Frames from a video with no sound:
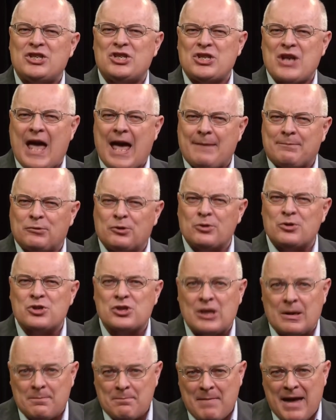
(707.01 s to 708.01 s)

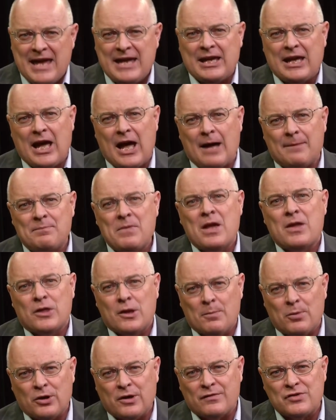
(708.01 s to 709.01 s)
chapters that make up
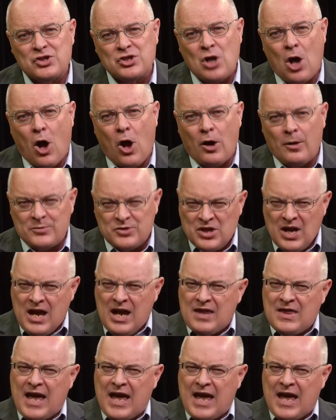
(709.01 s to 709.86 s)
the book of Psalms